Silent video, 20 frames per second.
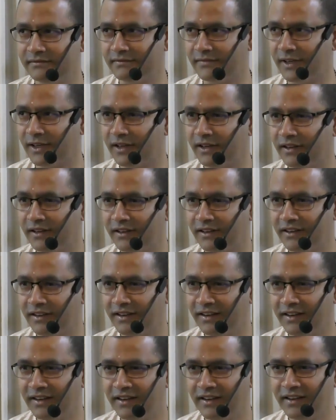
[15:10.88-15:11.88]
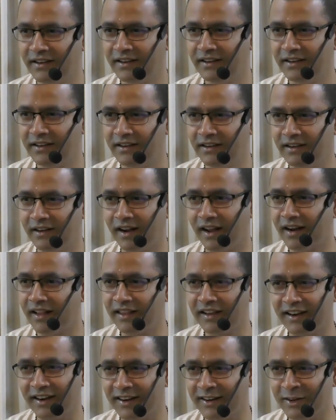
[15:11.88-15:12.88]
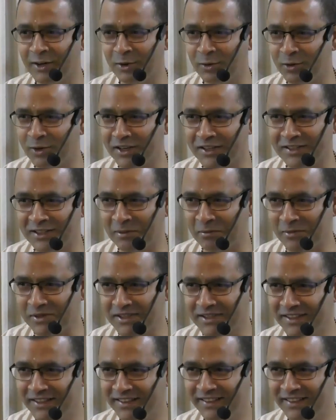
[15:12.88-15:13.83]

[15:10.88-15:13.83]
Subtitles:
Right? Narada had a doubt, it seems.